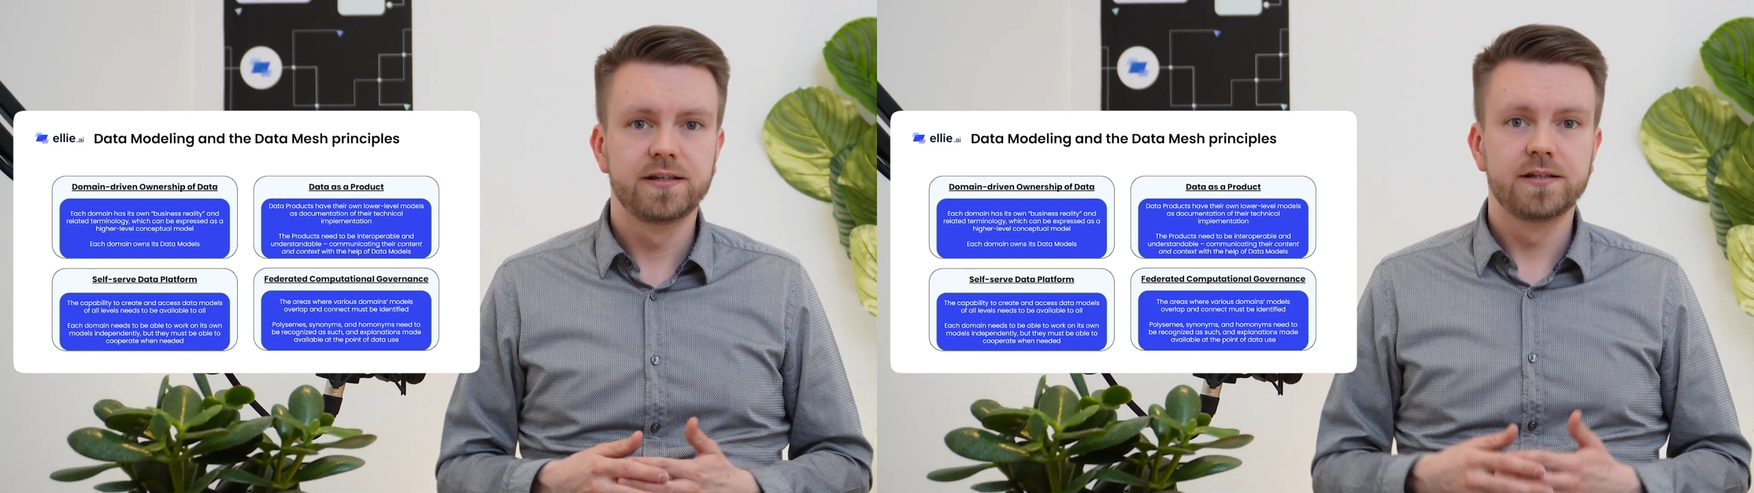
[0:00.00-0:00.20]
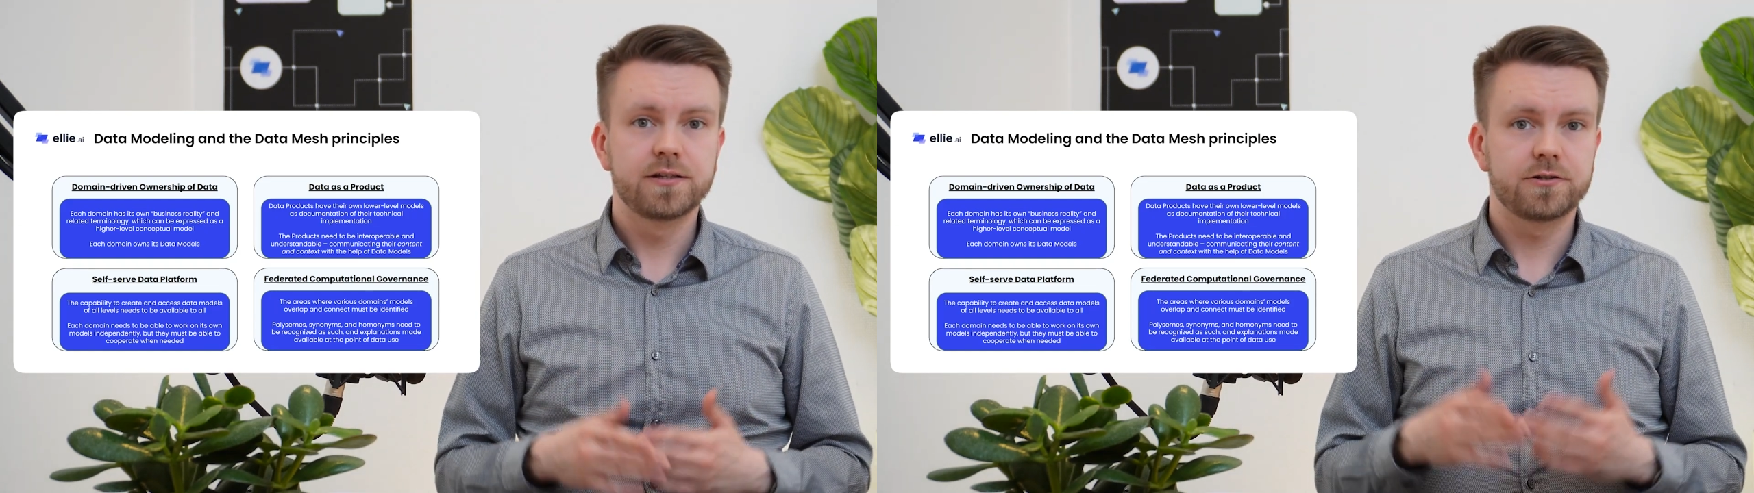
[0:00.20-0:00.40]

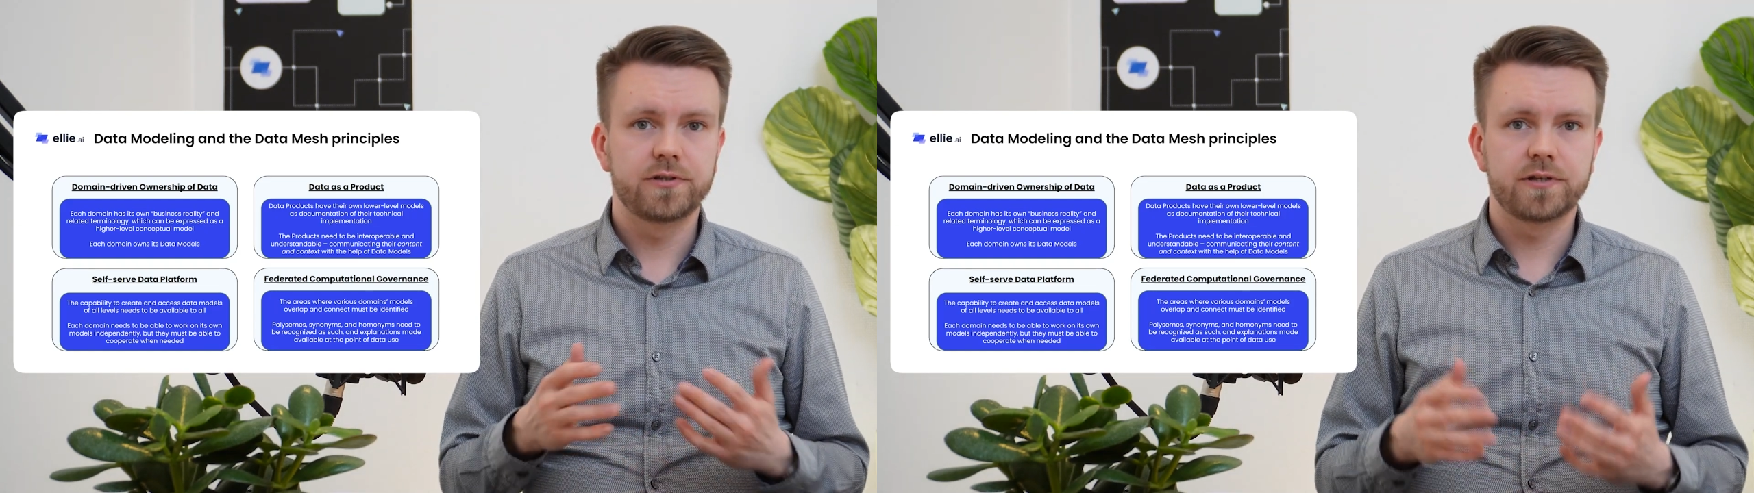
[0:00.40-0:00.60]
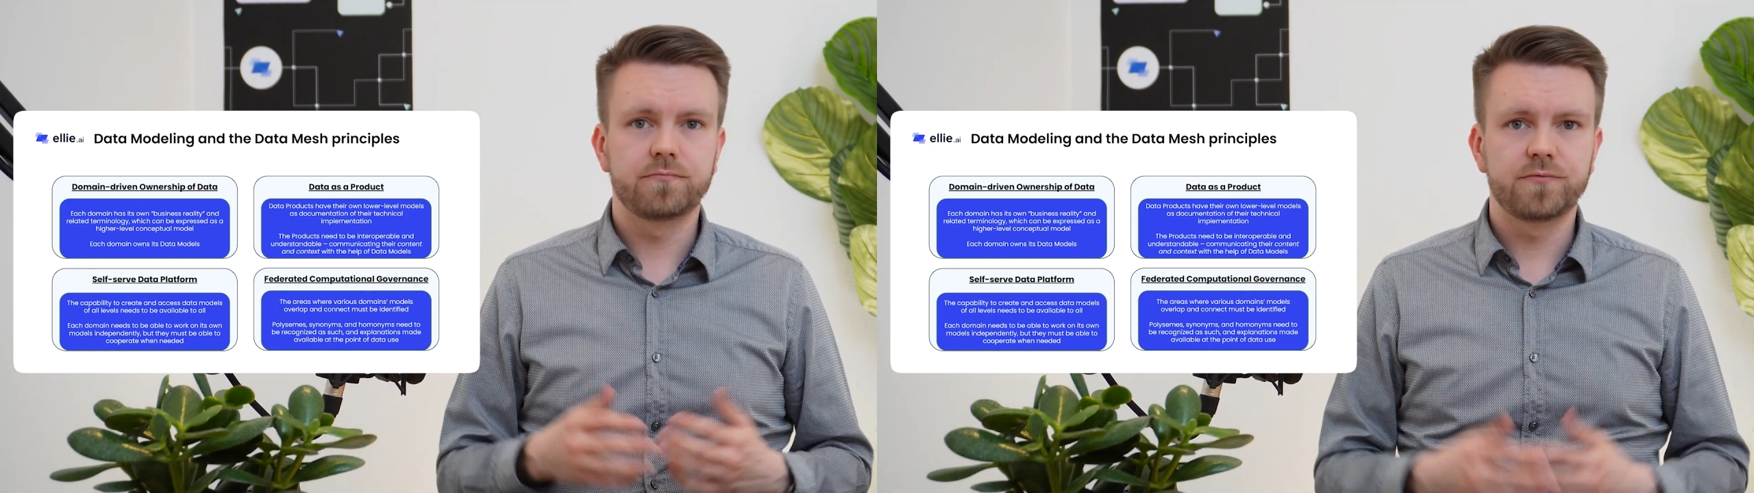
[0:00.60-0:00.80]
so
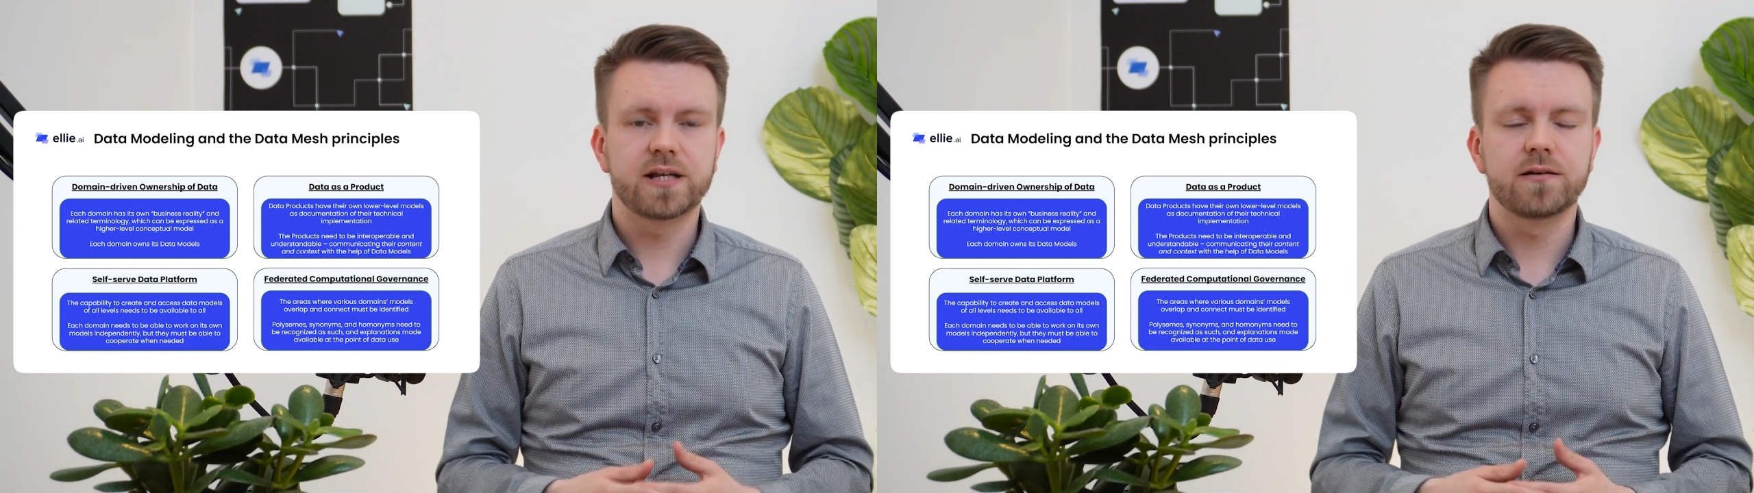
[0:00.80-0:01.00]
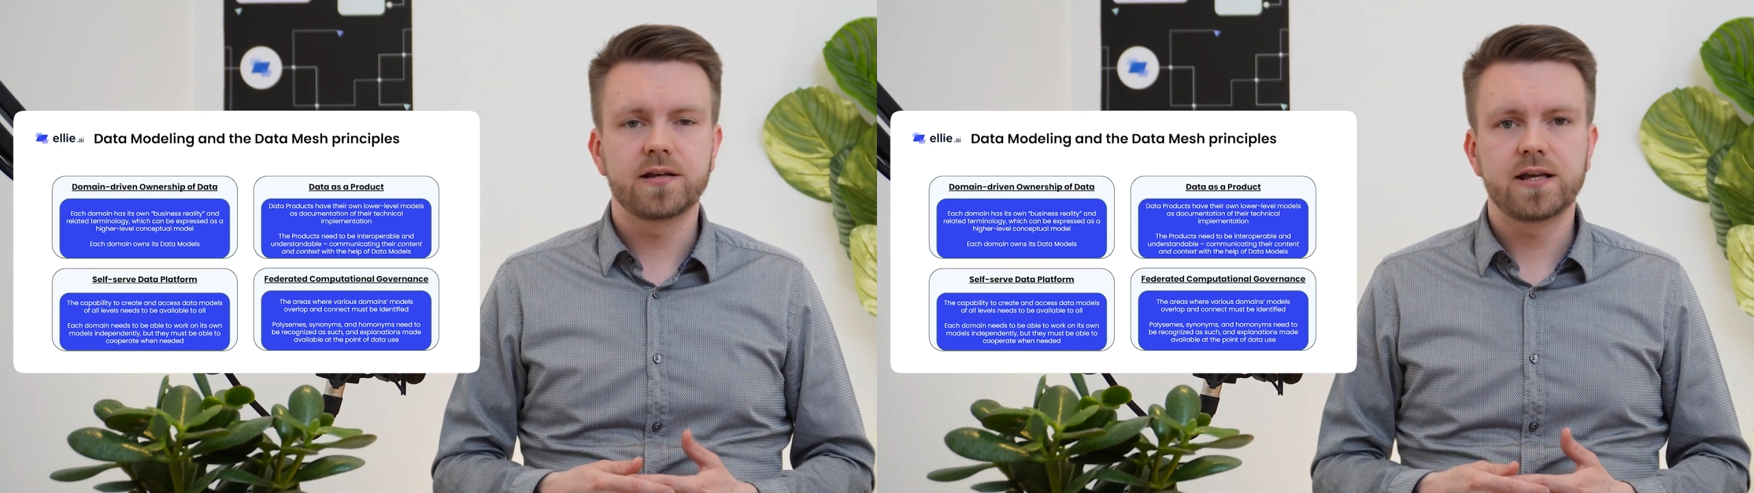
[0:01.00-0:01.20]
that we
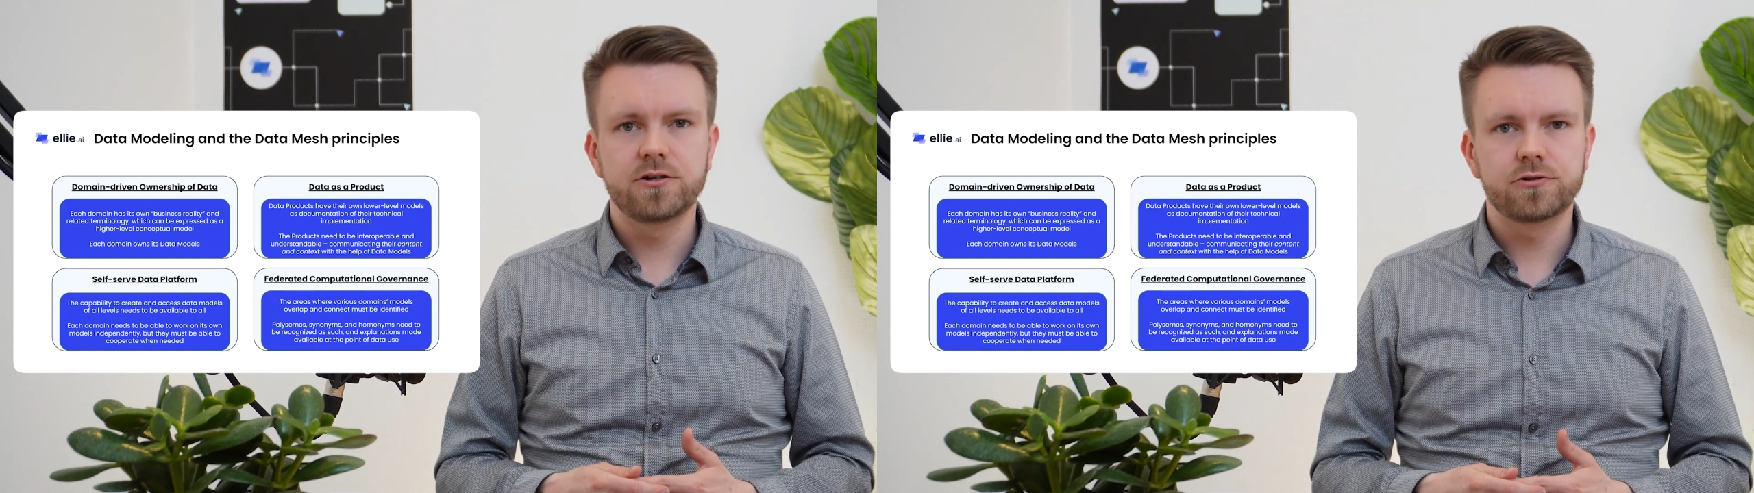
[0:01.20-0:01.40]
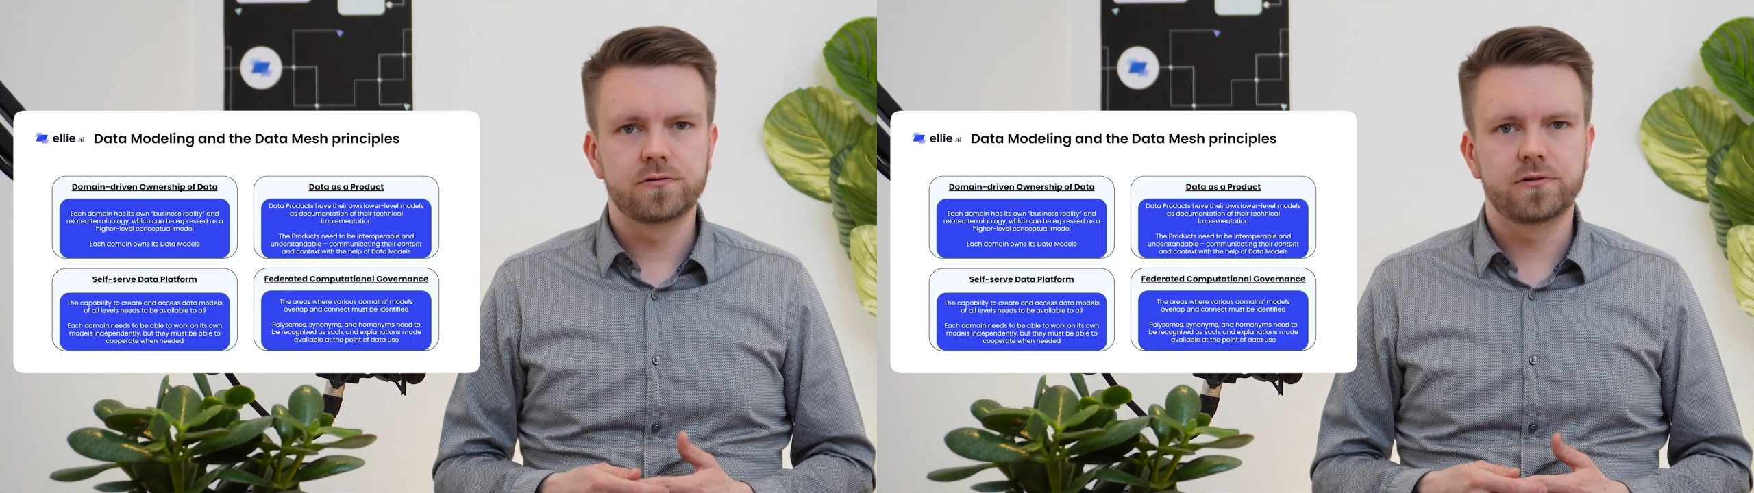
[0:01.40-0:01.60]
can ensure